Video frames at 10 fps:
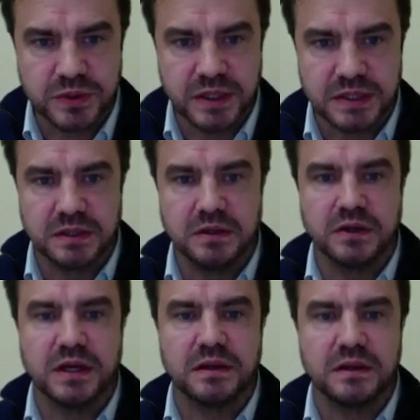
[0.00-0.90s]
We actually
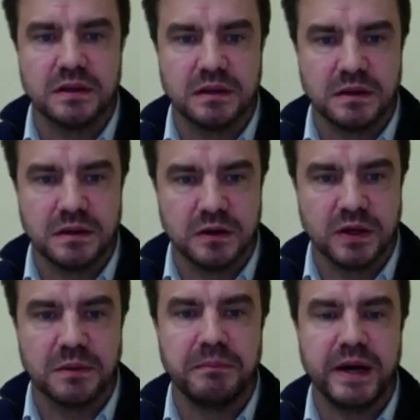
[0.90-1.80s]
look at
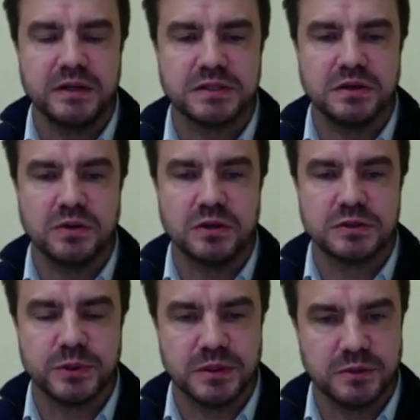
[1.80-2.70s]
marriage
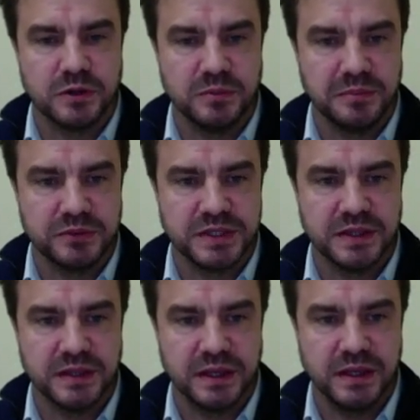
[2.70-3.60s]
cohorts, what I'm going to be
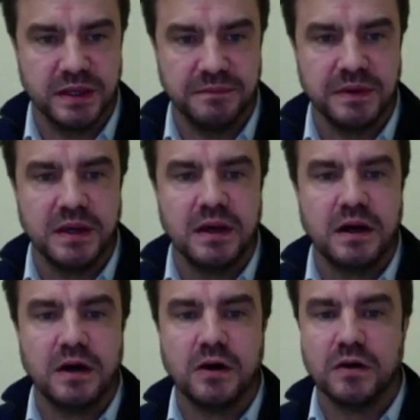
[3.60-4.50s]
presenting here,
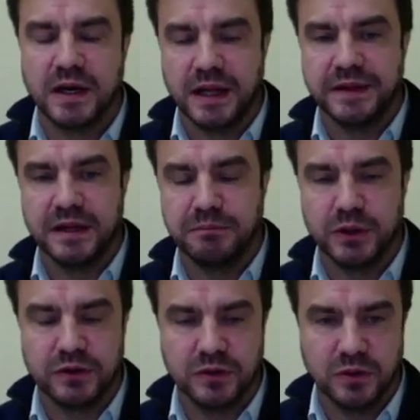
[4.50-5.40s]
and then
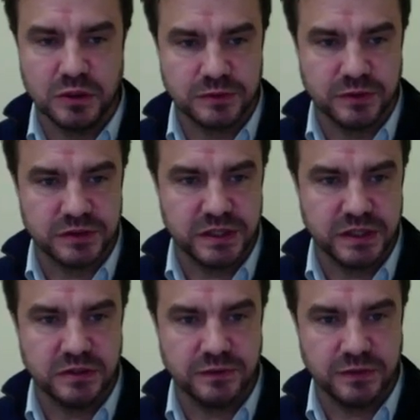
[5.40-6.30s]
birth cohorts for
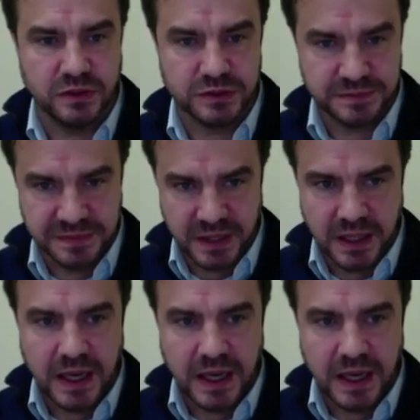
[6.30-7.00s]
children, of course.